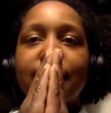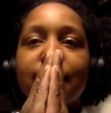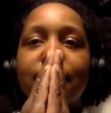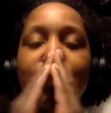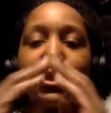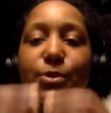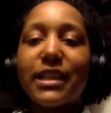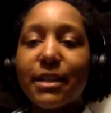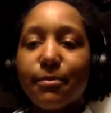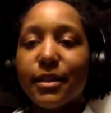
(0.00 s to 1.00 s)
to drink
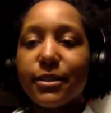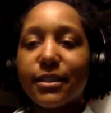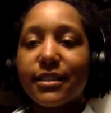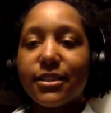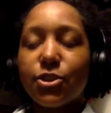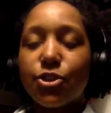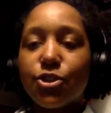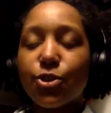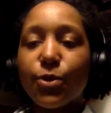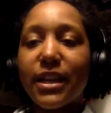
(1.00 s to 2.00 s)
milk straight